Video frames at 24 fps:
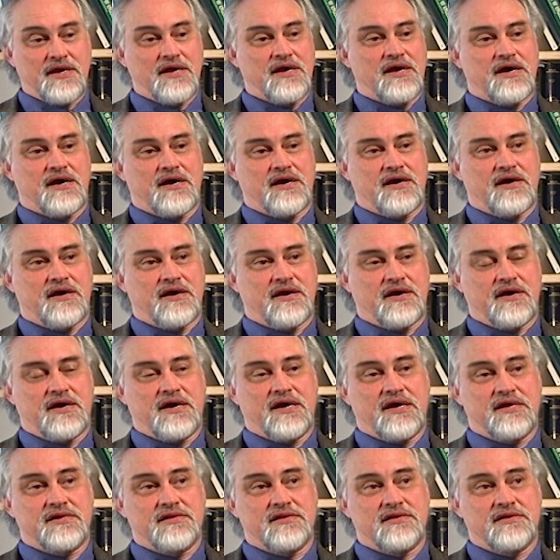
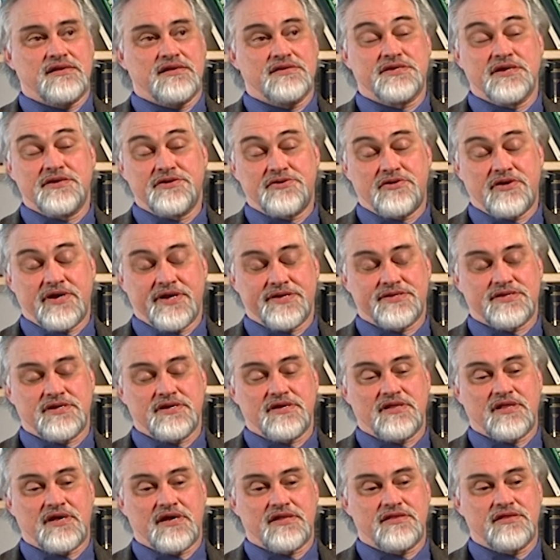And it's interesting
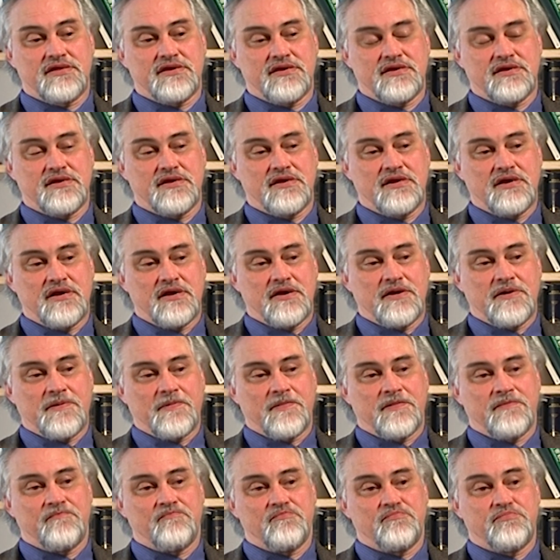that the
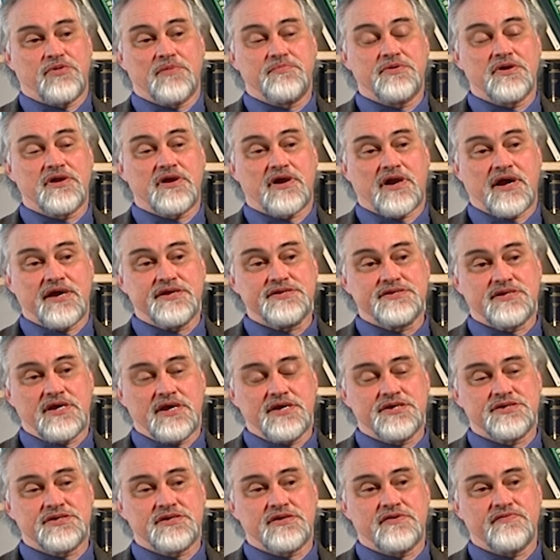
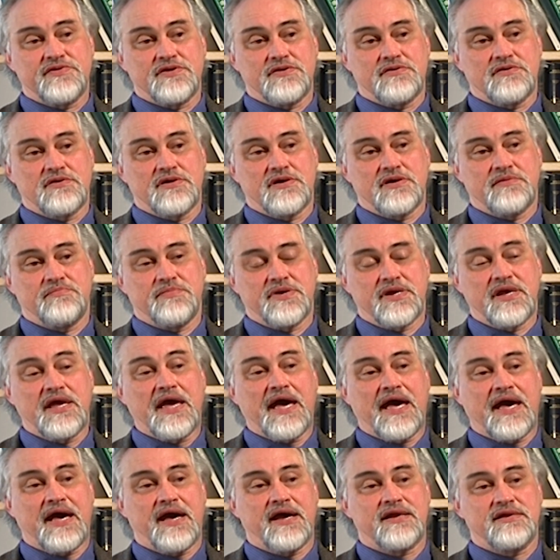popularization of yoga
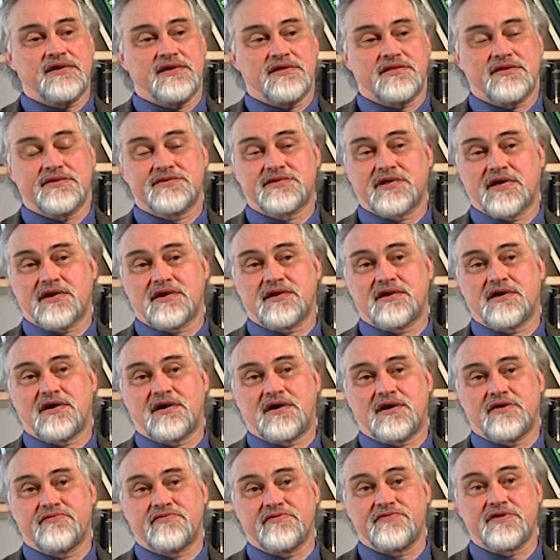began in the second
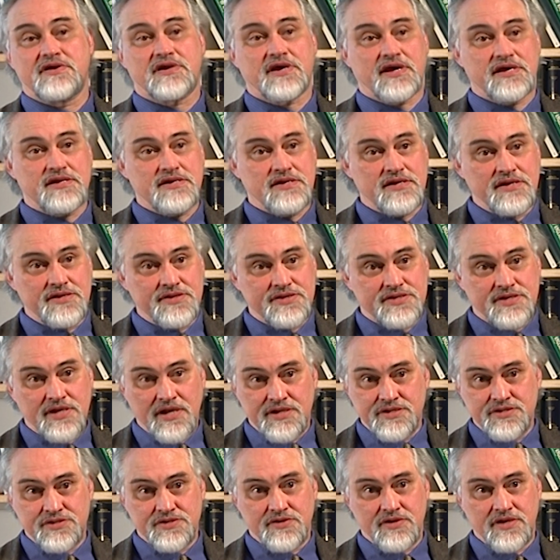half of the 19th
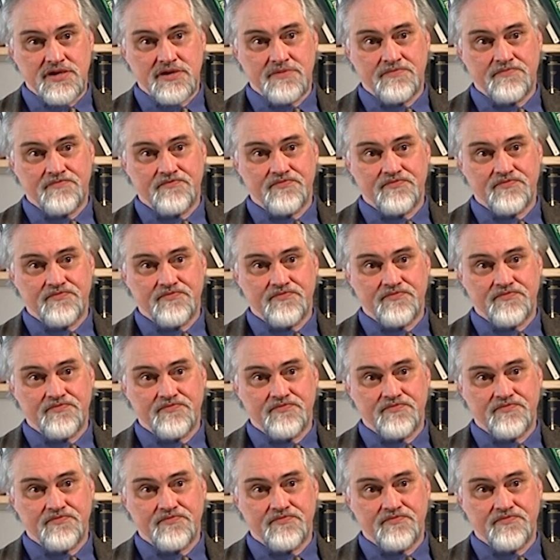century.